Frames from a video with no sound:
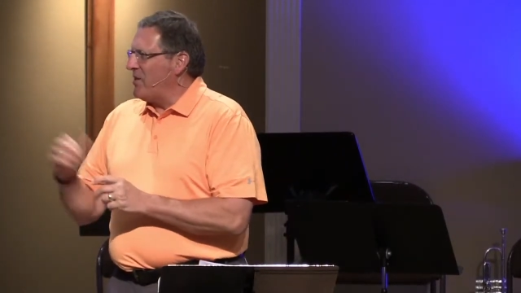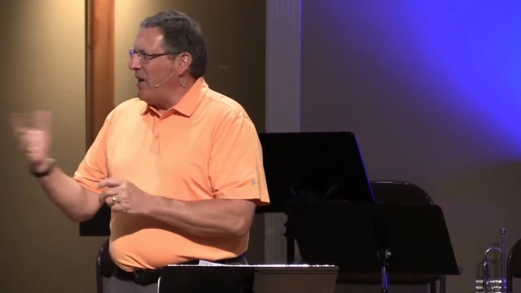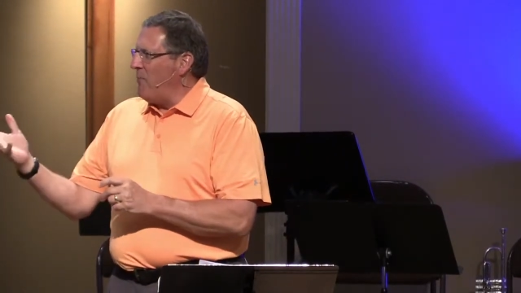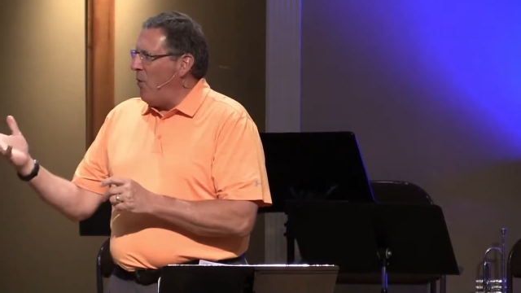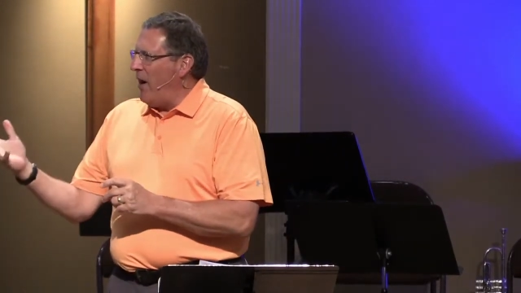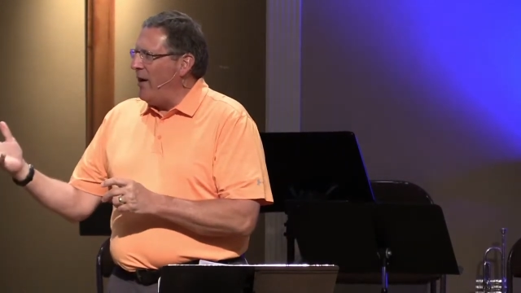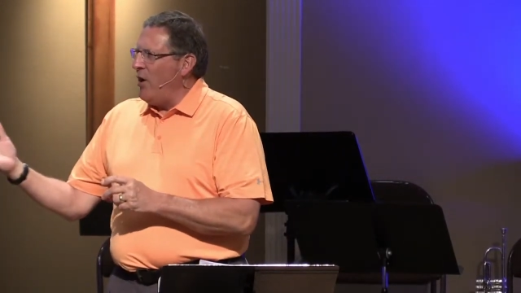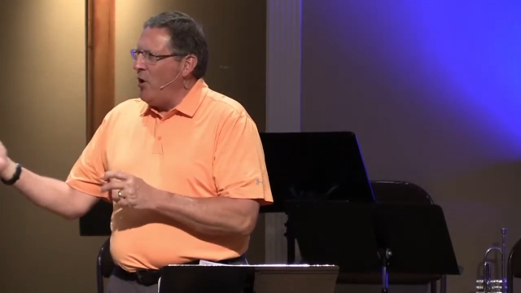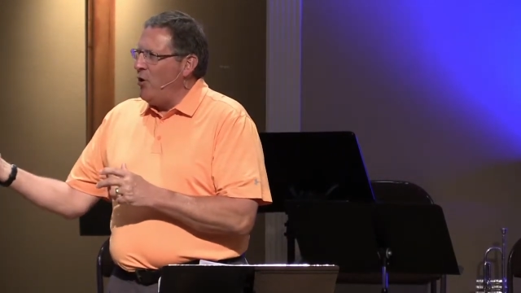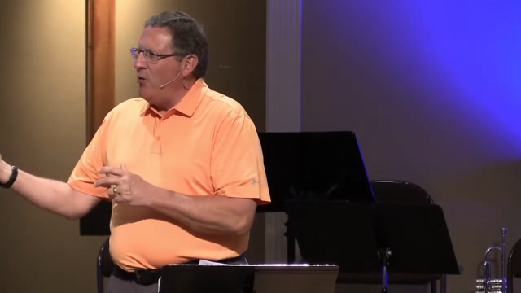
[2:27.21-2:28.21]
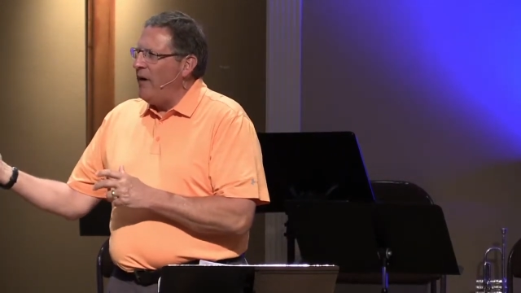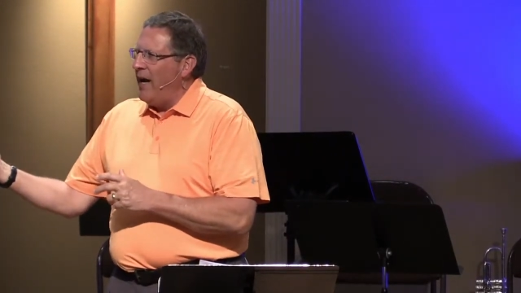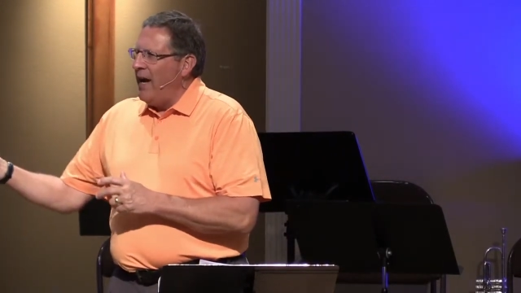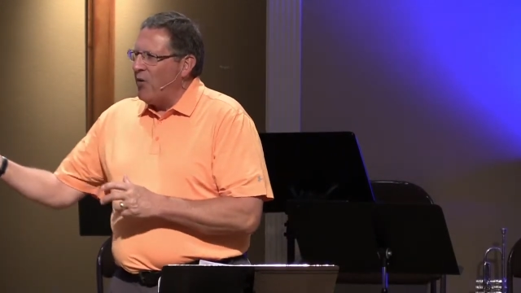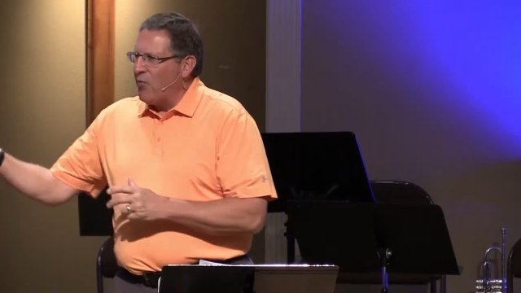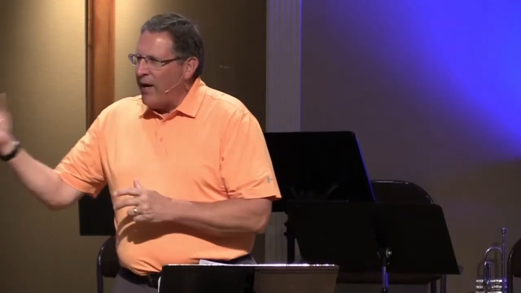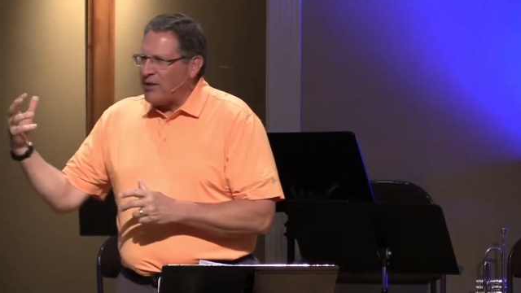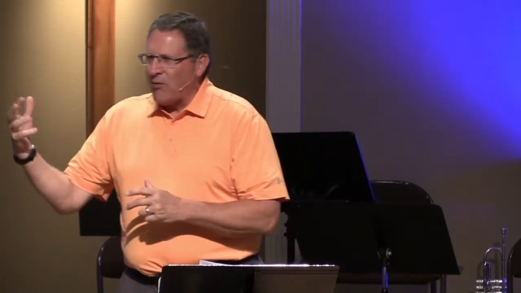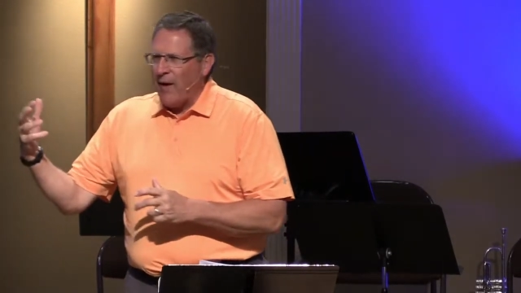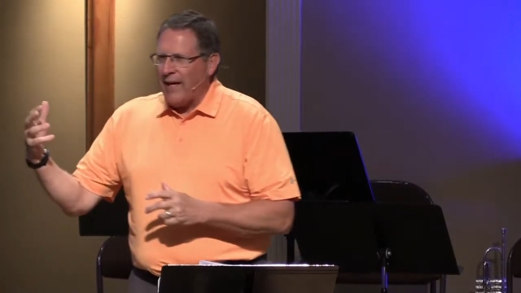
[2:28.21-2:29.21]
someone who
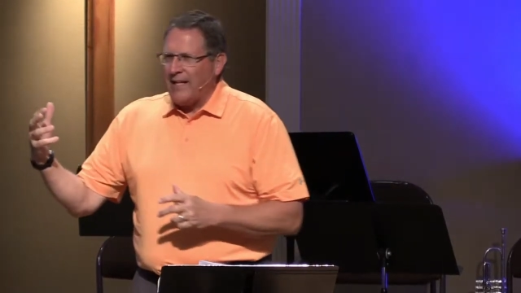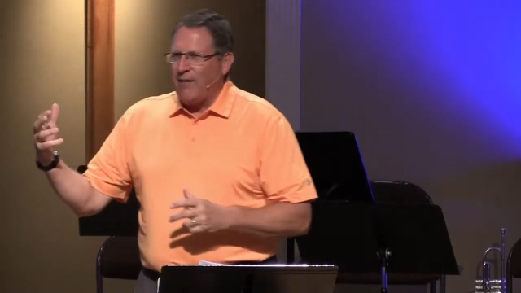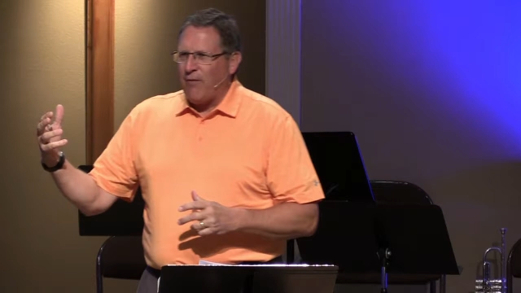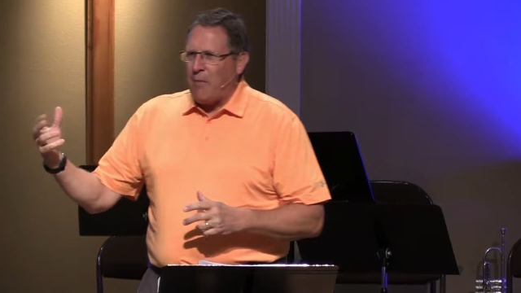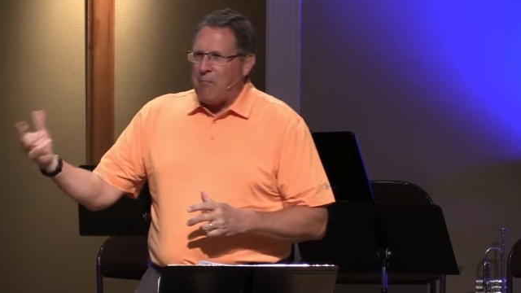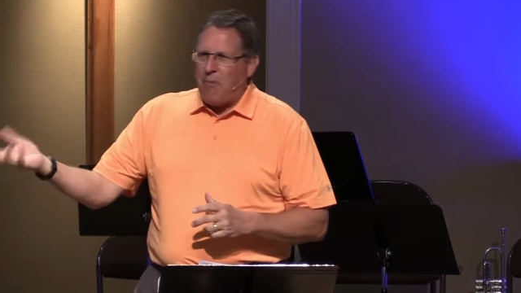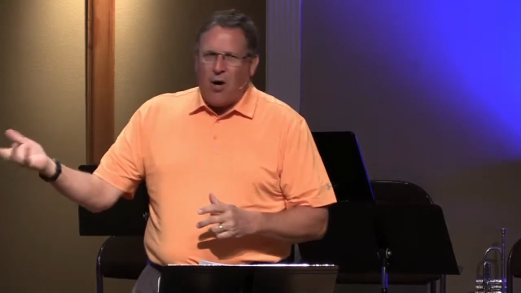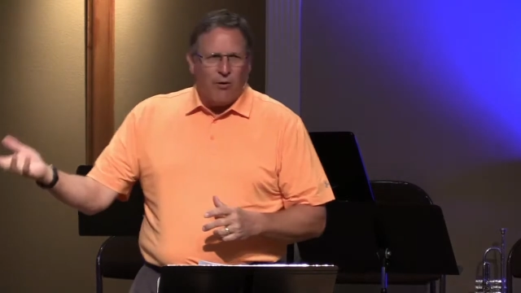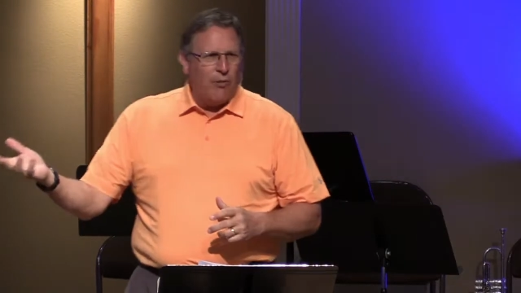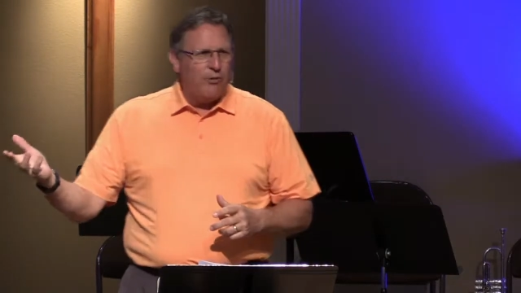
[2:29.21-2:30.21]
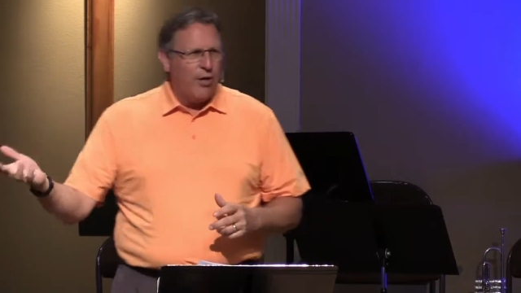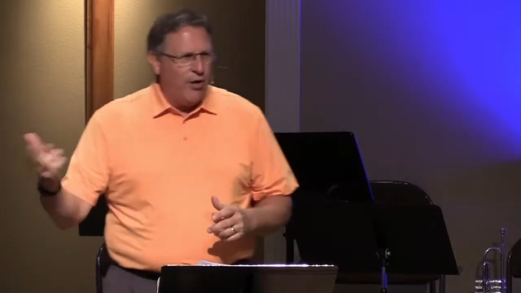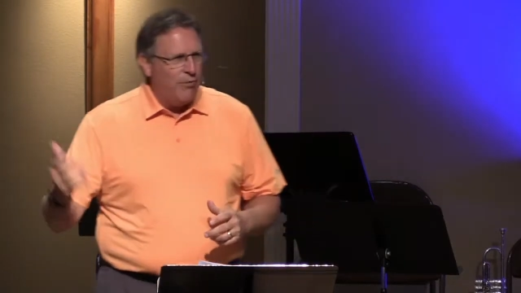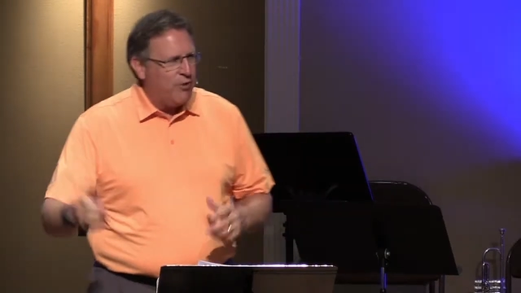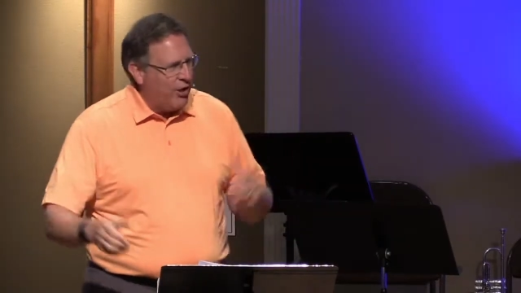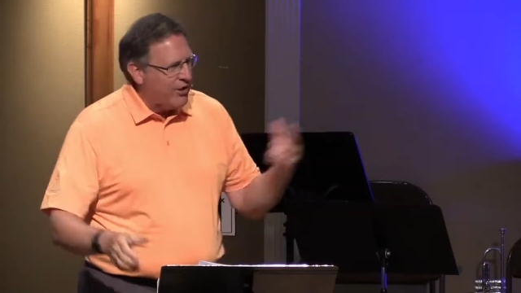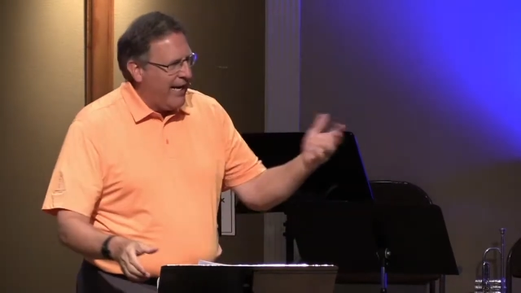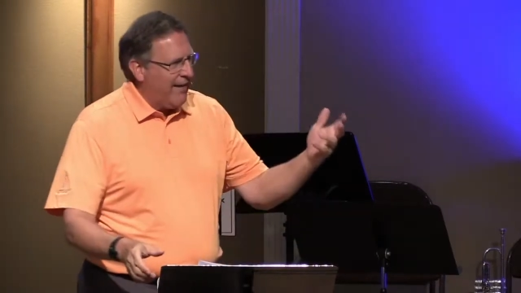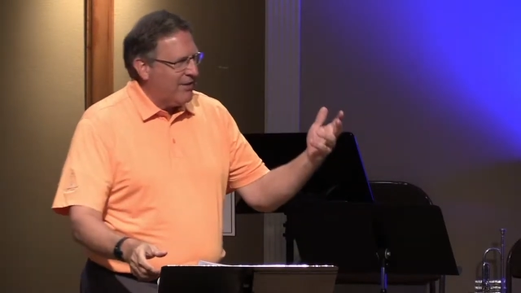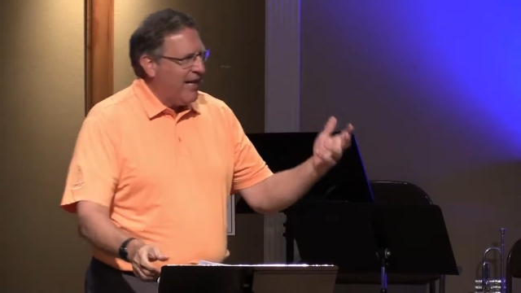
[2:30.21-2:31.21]
resurrected from a borrowed tomb
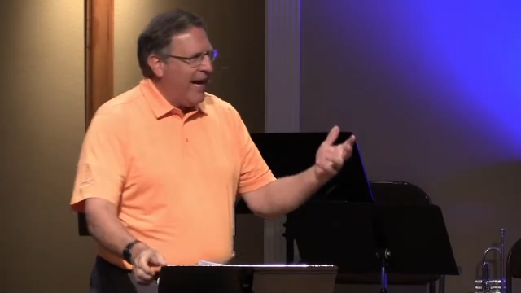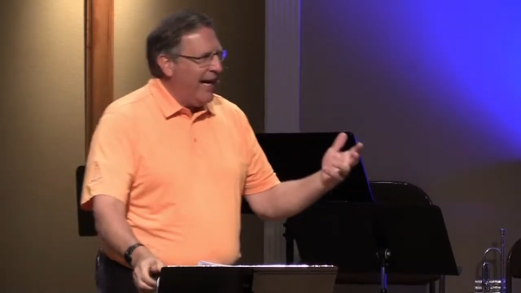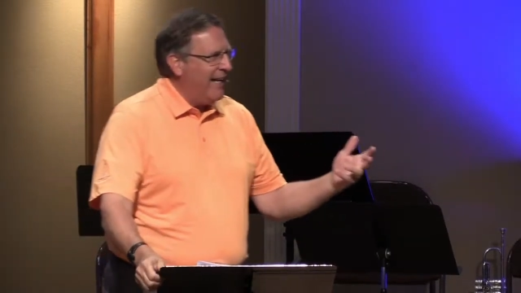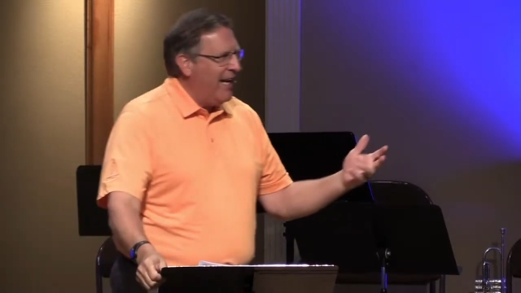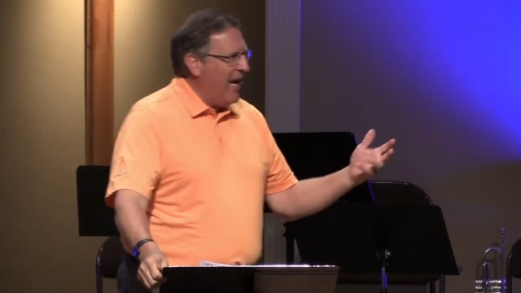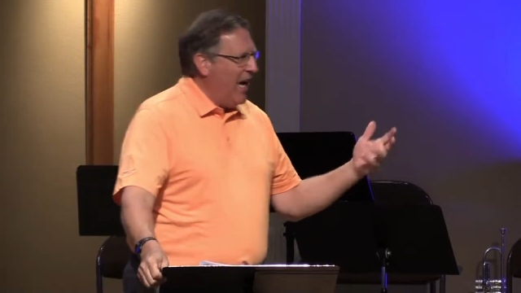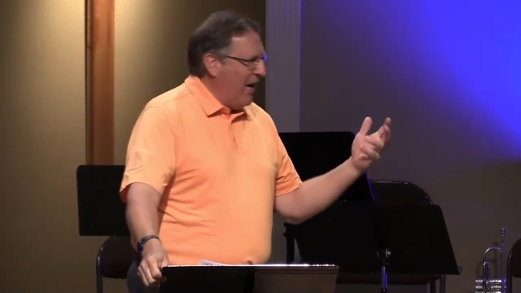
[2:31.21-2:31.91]
just outside